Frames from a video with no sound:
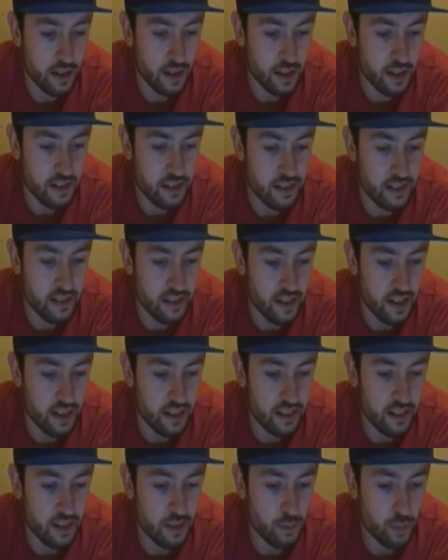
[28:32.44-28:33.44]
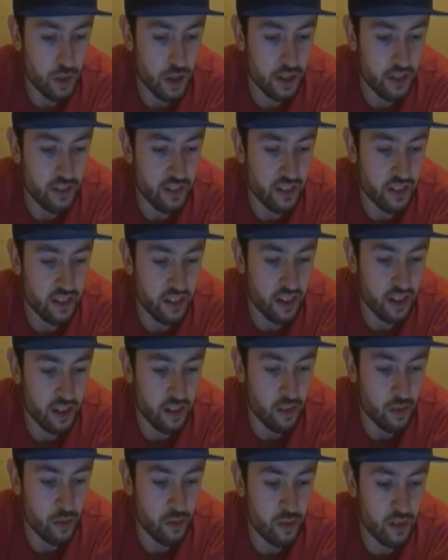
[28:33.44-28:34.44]
it's nothing but just
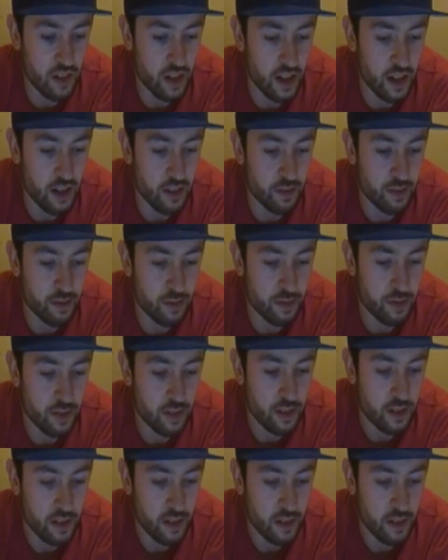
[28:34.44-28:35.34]
other stuff.